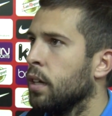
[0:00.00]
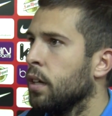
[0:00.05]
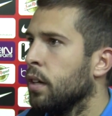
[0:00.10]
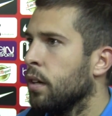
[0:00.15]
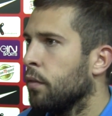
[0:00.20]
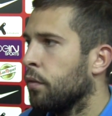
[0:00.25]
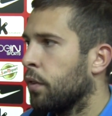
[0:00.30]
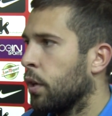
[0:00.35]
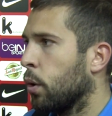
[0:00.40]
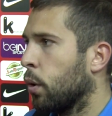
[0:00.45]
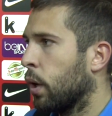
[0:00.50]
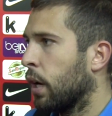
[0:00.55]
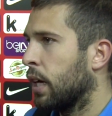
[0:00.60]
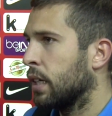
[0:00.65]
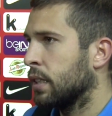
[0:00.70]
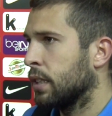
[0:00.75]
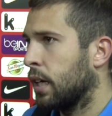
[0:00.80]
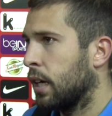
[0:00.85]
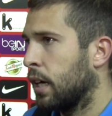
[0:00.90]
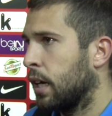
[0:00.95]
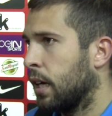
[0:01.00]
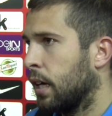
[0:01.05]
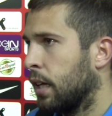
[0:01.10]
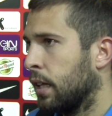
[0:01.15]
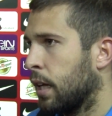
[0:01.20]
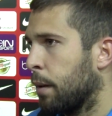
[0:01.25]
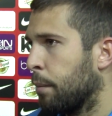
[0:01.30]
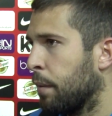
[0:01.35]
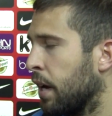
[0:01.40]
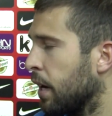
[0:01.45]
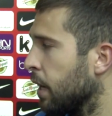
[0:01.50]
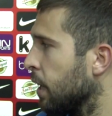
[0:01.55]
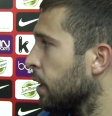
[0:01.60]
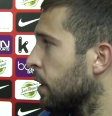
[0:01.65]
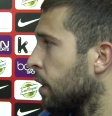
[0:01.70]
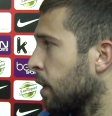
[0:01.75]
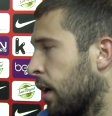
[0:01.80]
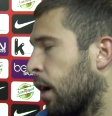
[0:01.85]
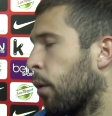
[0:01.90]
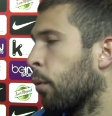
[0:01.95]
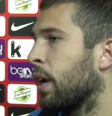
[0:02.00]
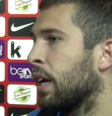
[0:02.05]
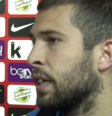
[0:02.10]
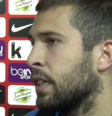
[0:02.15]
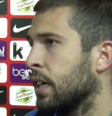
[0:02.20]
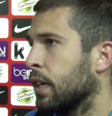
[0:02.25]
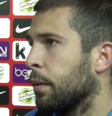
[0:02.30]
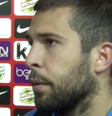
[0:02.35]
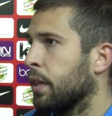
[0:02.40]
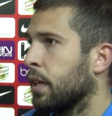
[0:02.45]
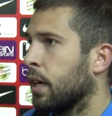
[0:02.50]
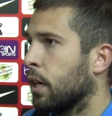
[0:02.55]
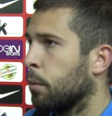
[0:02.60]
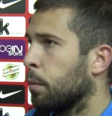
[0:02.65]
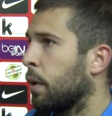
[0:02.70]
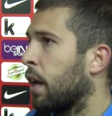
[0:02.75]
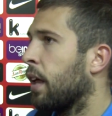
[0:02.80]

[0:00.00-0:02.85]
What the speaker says: Perhaps we didn't play as well as we